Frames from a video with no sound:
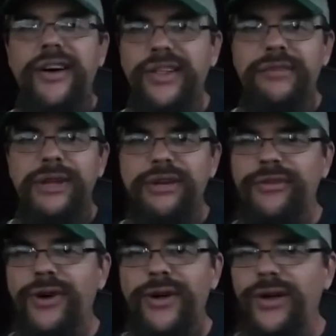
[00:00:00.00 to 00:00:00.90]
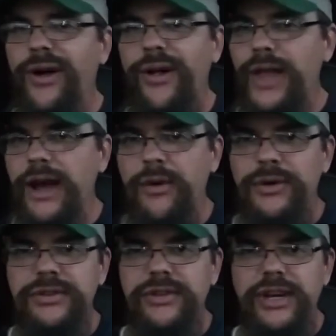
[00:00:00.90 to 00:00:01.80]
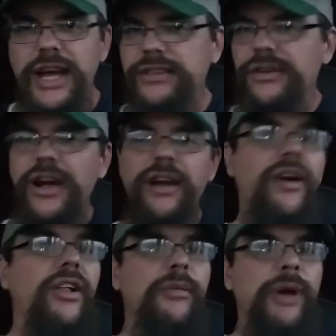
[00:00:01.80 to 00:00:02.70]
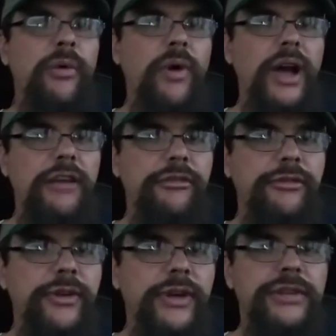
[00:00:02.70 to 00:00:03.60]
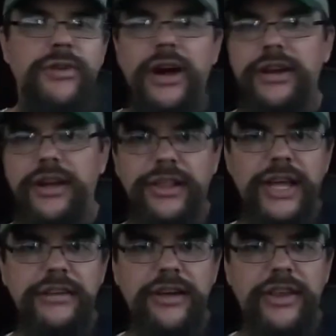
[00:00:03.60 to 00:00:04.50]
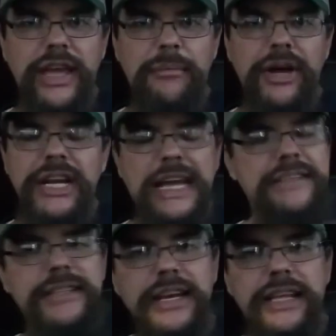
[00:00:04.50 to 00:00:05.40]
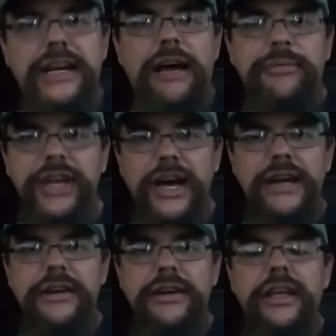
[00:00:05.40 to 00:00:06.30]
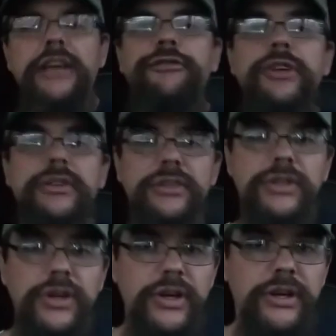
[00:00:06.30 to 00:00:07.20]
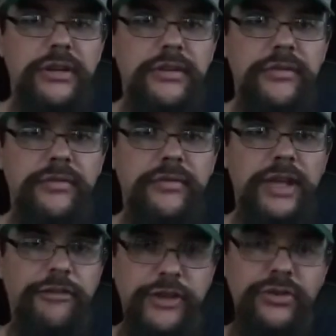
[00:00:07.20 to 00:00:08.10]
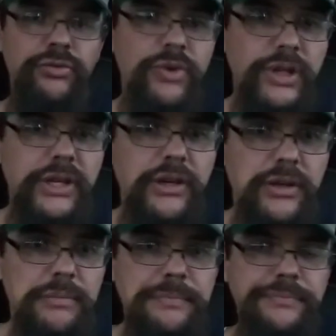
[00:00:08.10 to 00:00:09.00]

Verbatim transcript: calling me of all, all hours of the night. They're not calling my wife trying to collect on that money. I did it. I'm done. It feels good. It feels really good